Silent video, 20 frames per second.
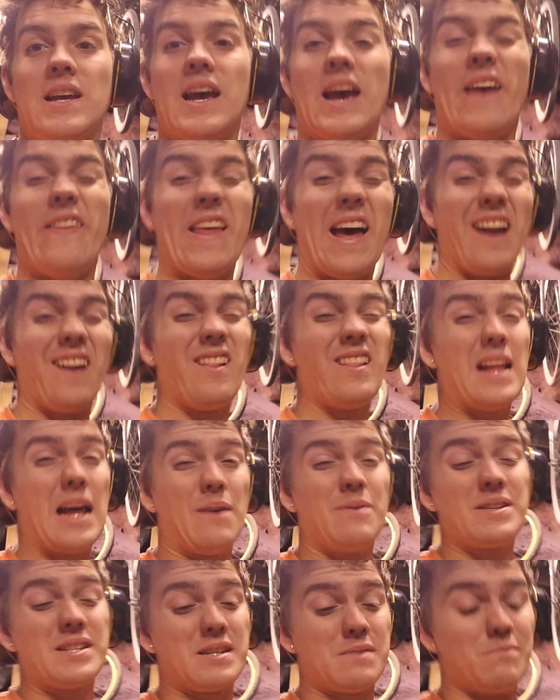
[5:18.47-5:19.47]
And that'll
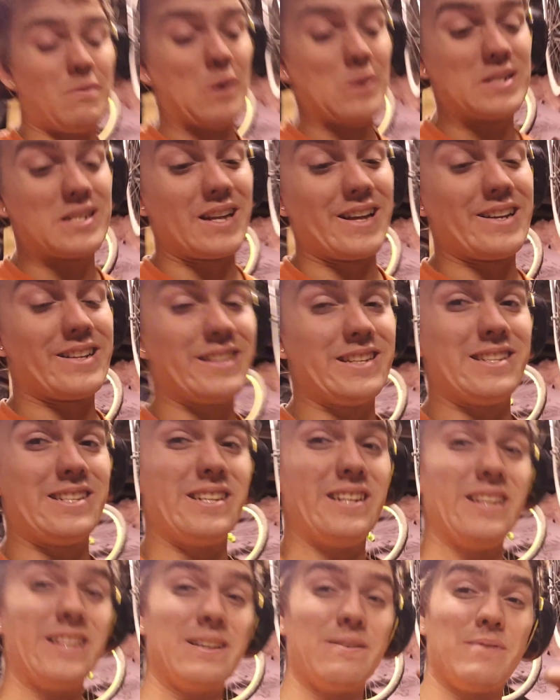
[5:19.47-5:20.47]
allow us to most likely
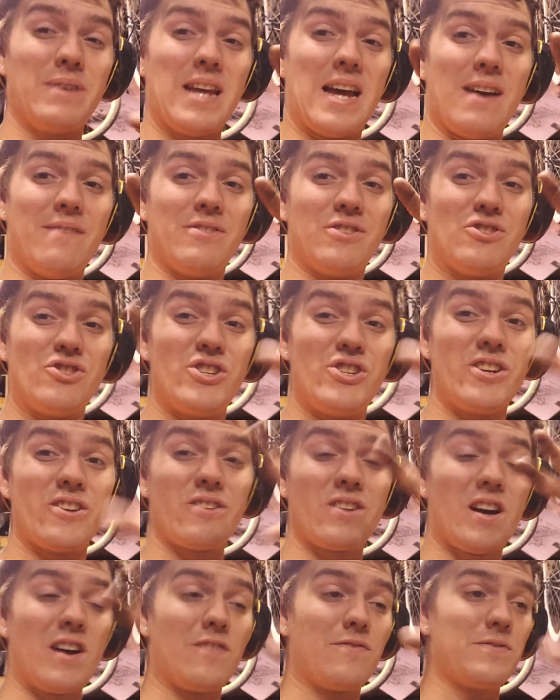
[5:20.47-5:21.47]
see that we have a
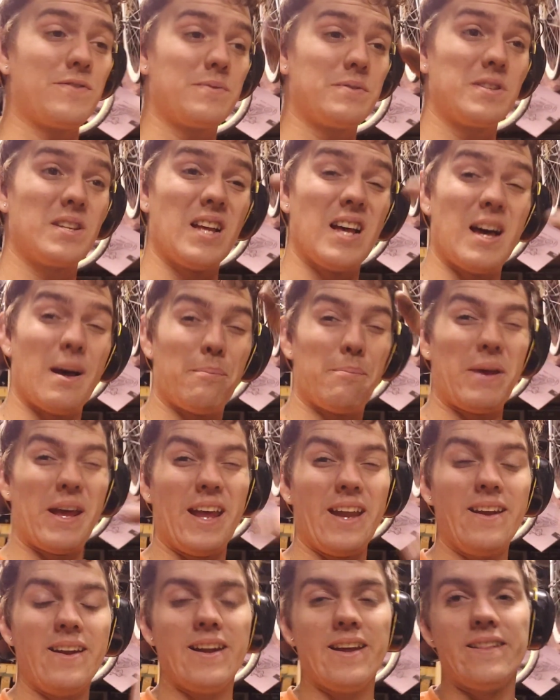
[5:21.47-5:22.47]
sheared off
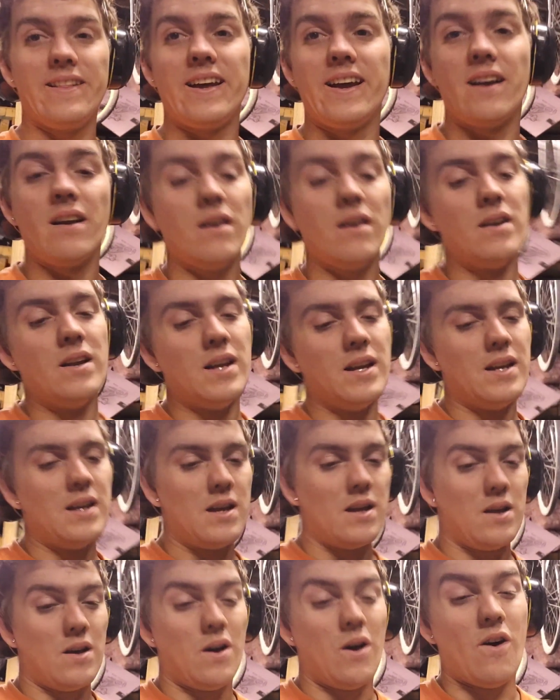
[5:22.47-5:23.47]
pin in there.
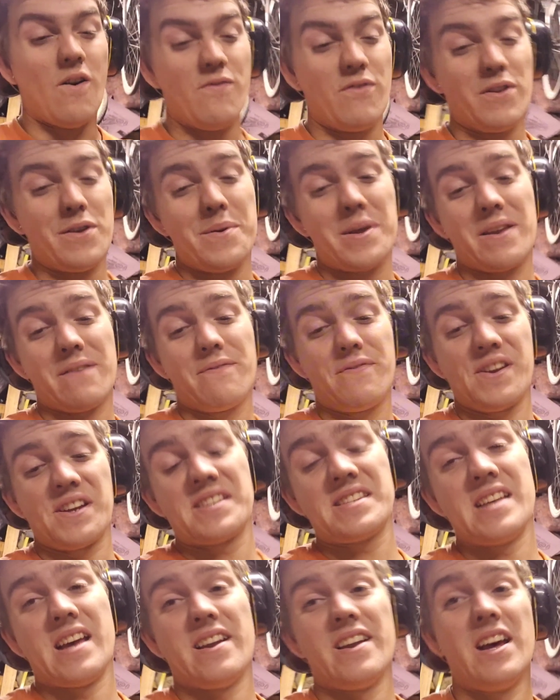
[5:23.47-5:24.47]
Hopefully we can
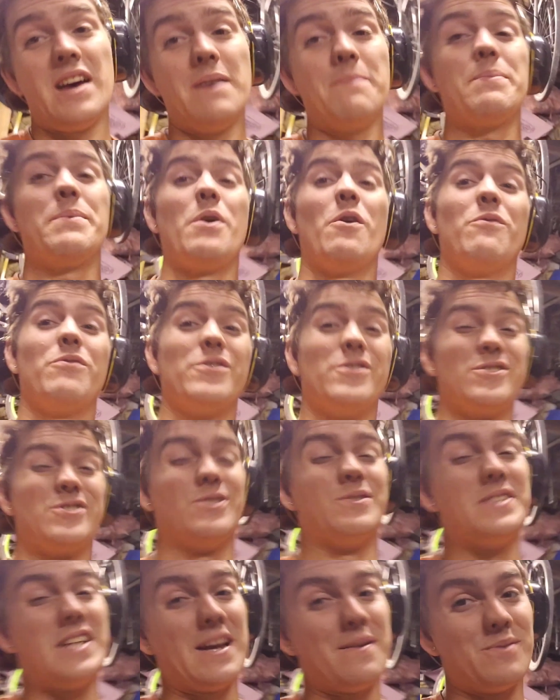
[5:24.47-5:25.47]
fix that up. Hopefully there's
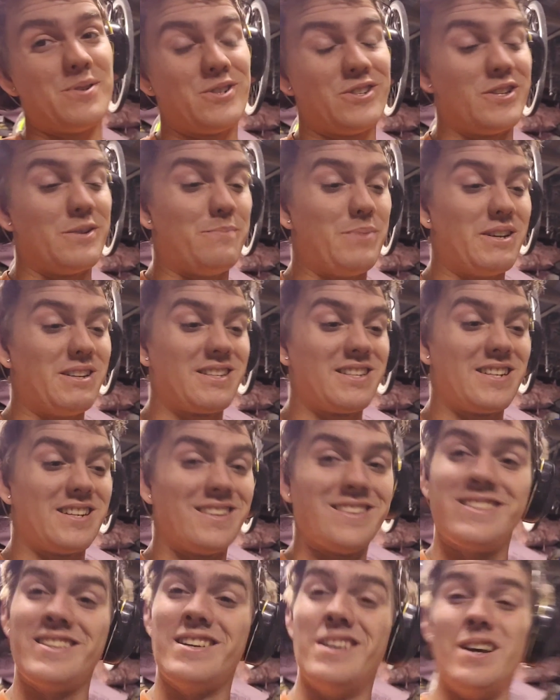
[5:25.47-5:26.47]
no damage to the
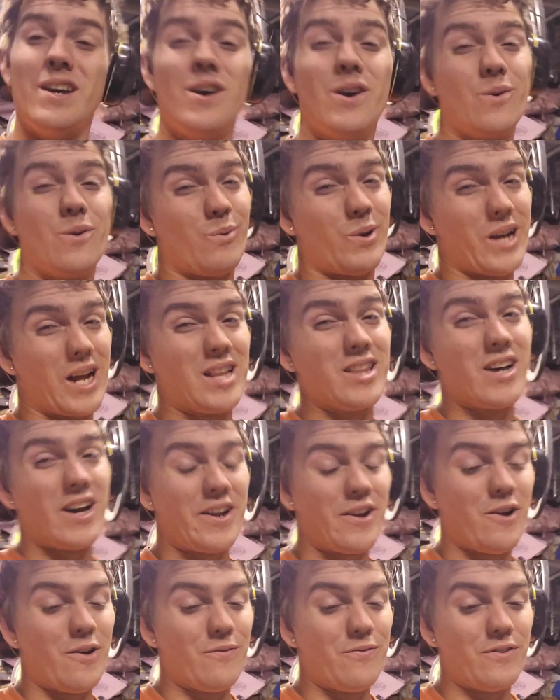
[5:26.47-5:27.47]
pistons. We got a
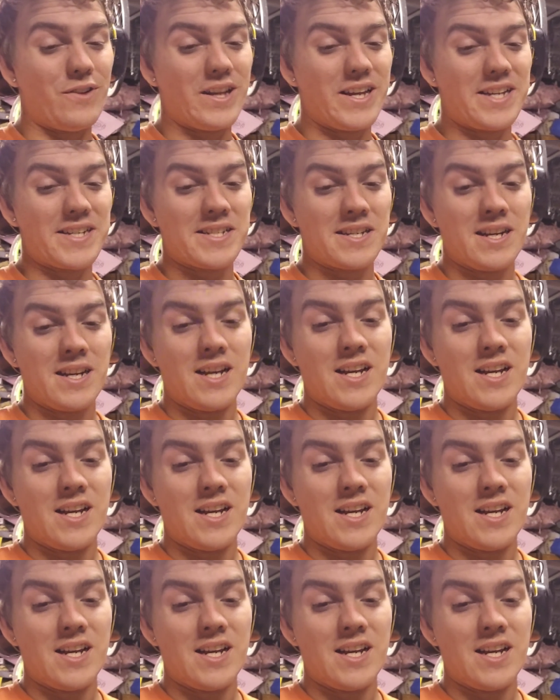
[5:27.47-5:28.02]
lot of hopefullys,